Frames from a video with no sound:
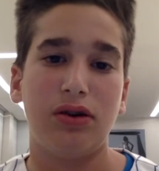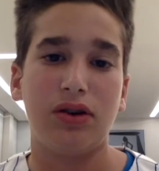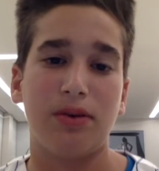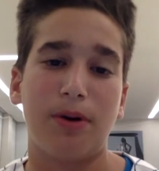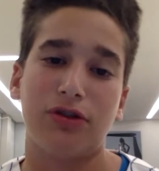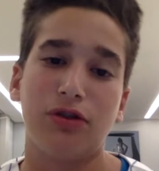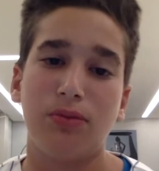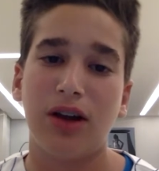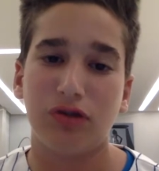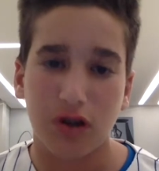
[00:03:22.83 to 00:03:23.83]
or the
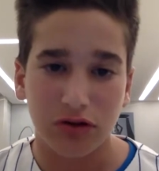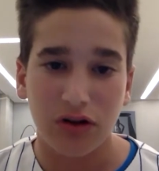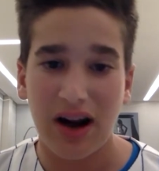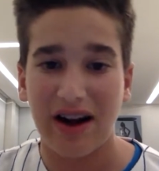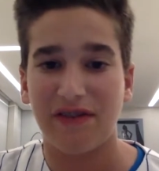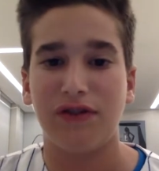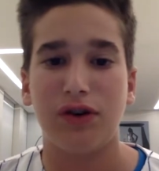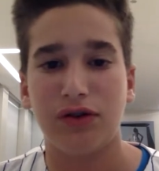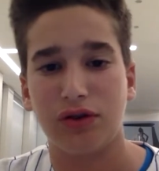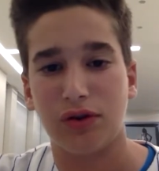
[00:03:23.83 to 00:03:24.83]
Boston Red Sox tonight at
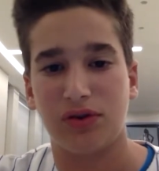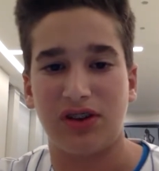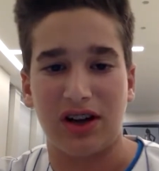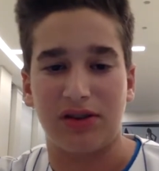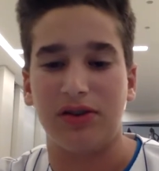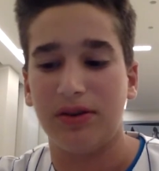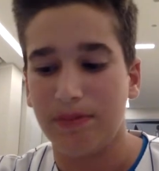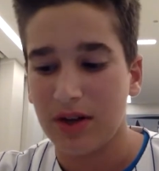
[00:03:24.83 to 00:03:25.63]
first or second?